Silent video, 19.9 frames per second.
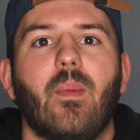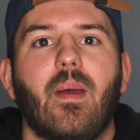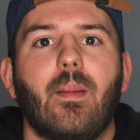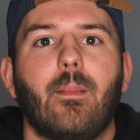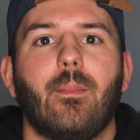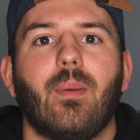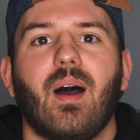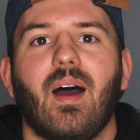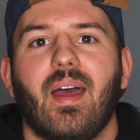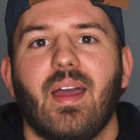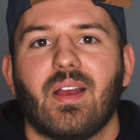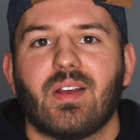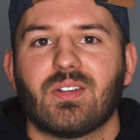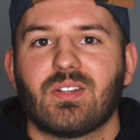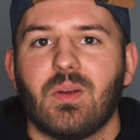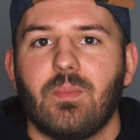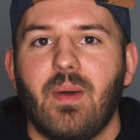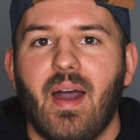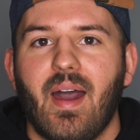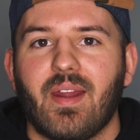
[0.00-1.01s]
and bought
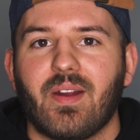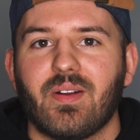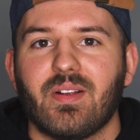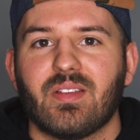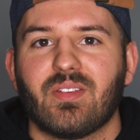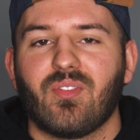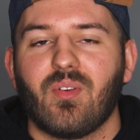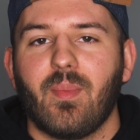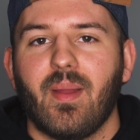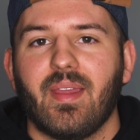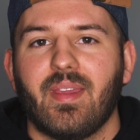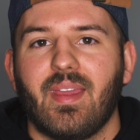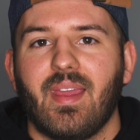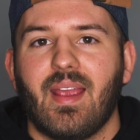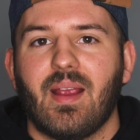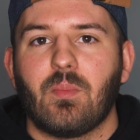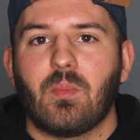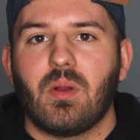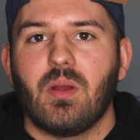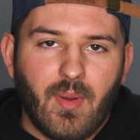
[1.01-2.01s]
extra batteries for my
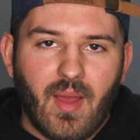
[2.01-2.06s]
camera.